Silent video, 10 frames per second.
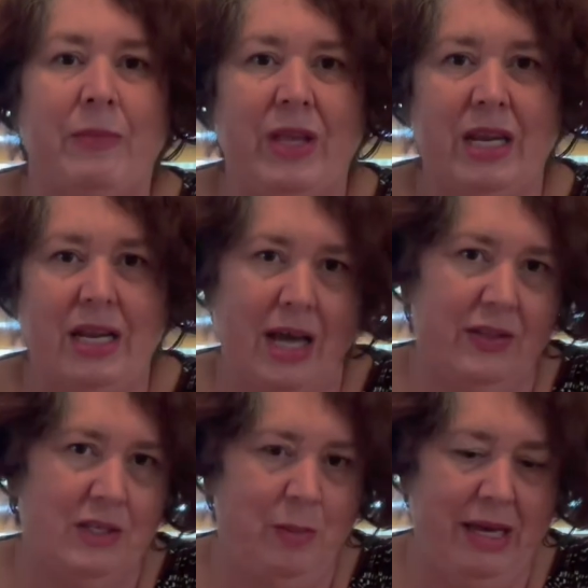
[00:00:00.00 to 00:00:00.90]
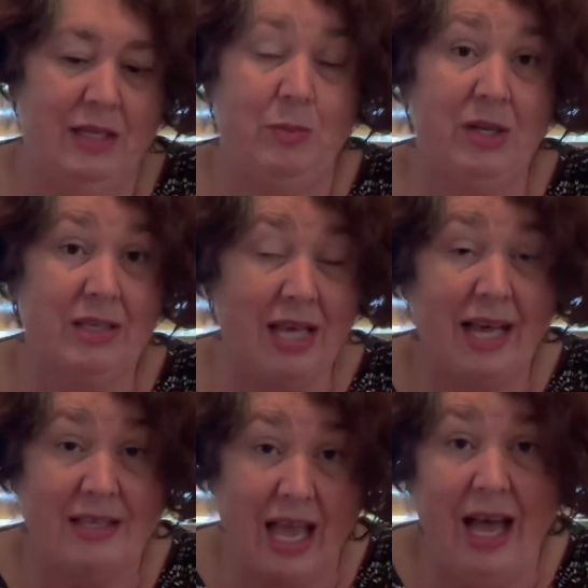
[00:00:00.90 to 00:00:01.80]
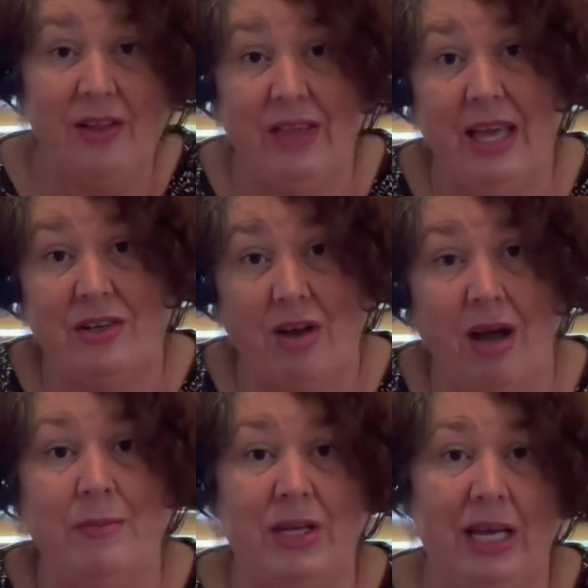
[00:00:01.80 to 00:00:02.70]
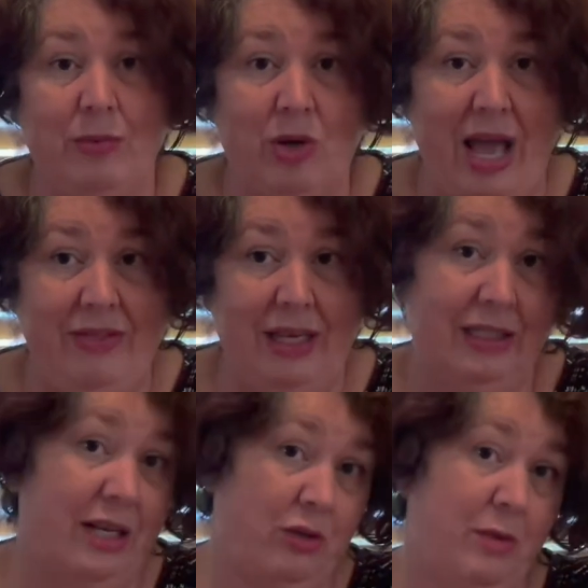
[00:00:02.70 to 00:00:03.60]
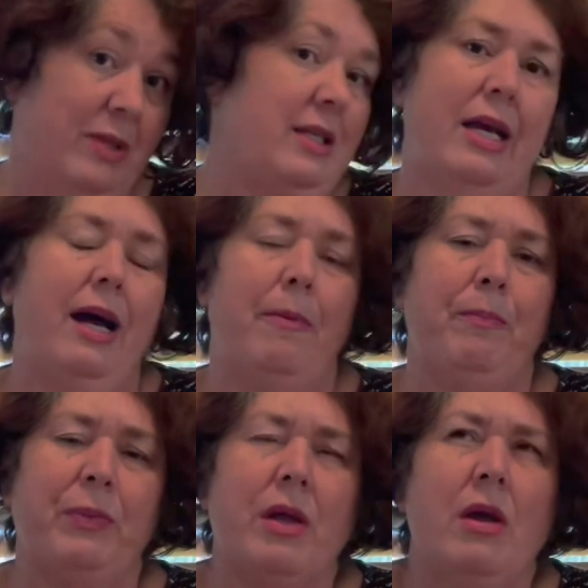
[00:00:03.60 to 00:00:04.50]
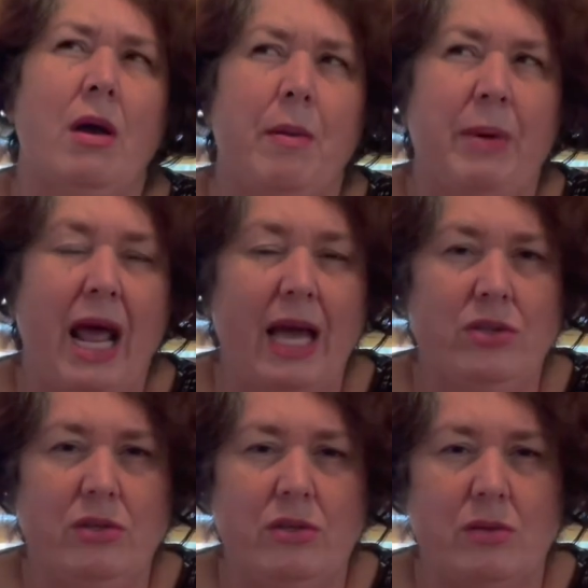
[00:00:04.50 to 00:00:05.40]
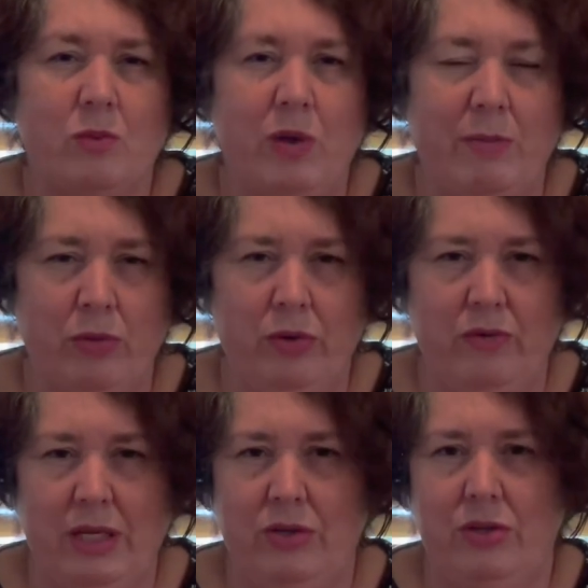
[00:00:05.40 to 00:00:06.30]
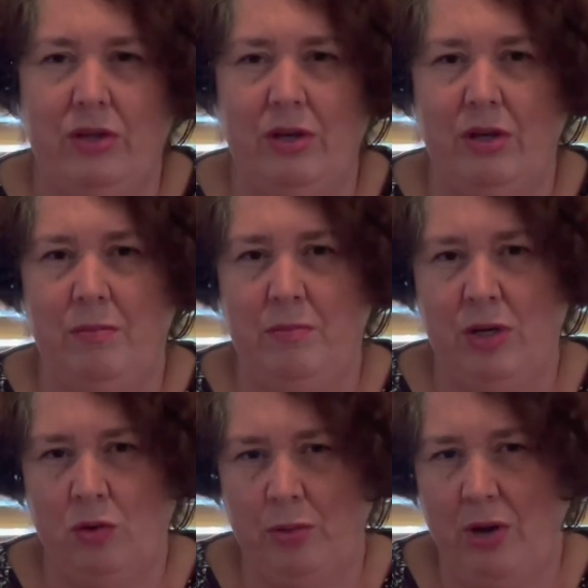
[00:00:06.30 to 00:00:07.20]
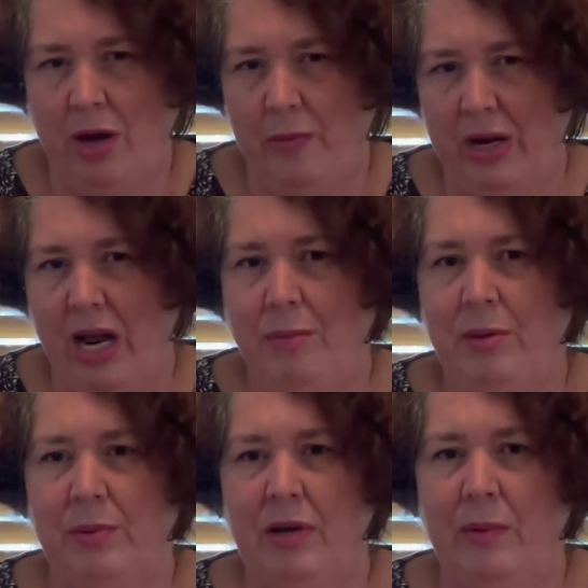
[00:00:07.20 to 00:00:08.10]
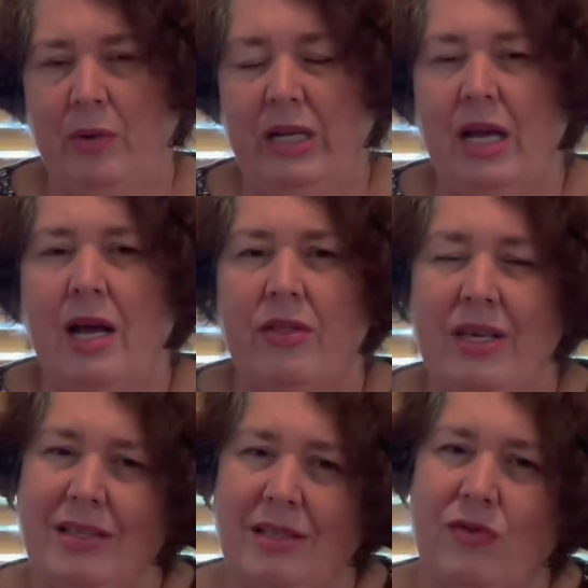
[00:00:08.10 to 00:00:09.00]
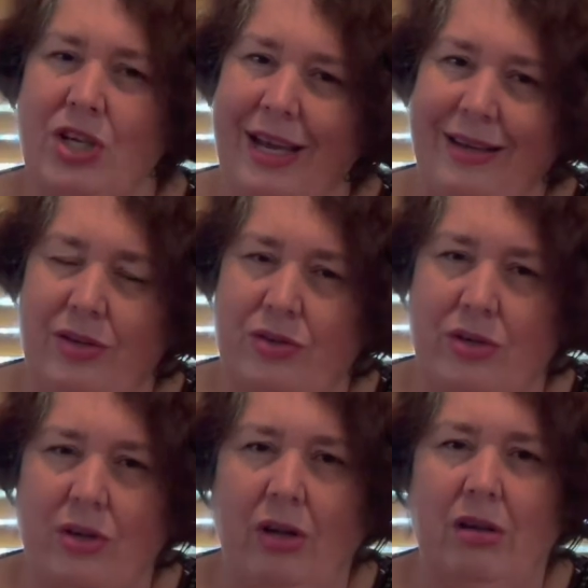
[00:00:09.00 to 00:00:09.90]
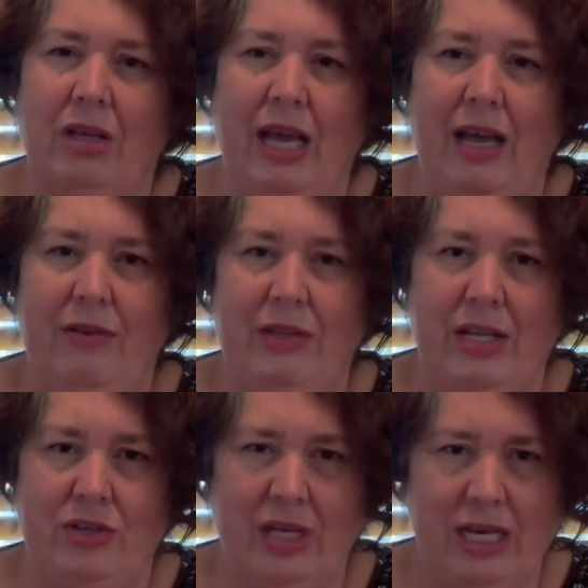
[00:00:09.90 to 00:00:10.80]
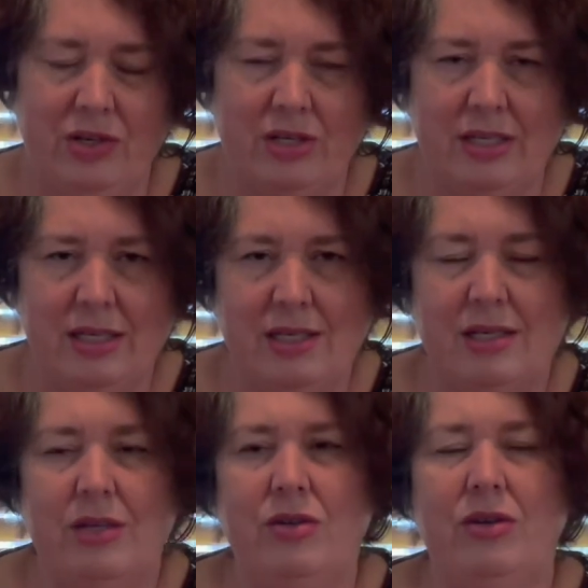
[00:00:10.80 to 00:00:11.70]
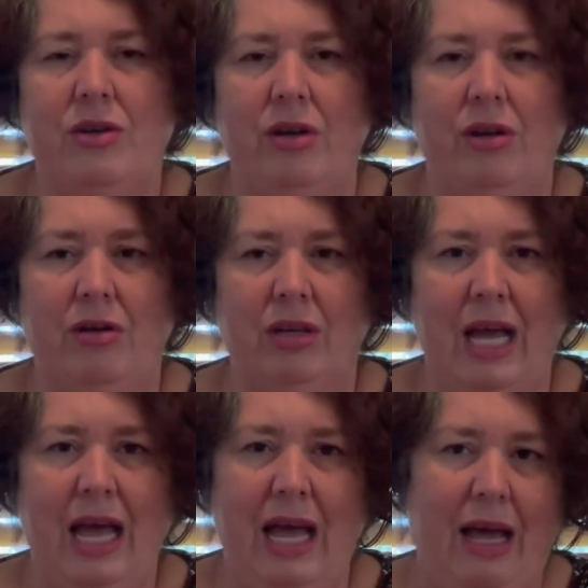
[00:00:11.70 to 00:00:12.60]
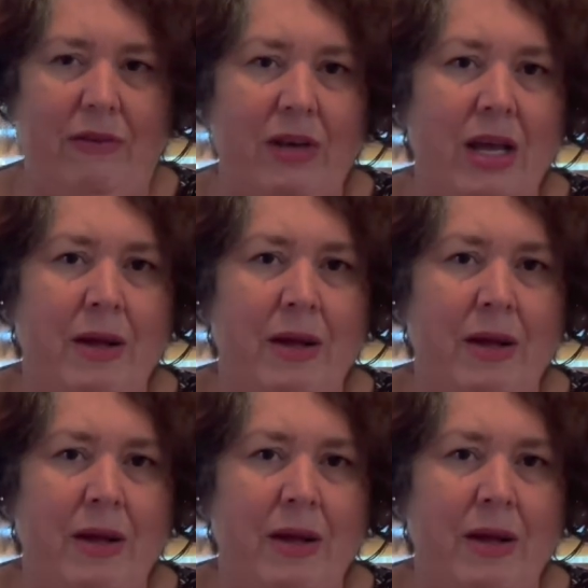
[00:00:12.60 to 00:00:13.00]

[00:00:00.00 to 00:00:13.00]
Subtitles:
in another space, because that's how their timetable and their classrooms are set up. But as we move into the middle primary and upper primary, things have changed. You no longer have an education assistant, you no longer have